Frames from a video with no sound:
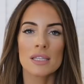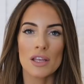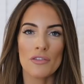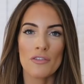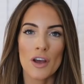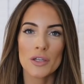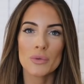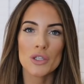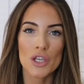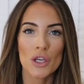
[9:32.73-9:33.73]
So
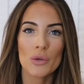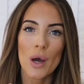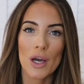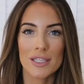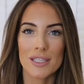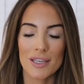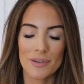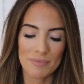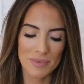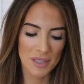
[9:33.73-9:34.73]
final two
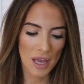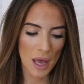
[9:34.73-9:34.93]
items.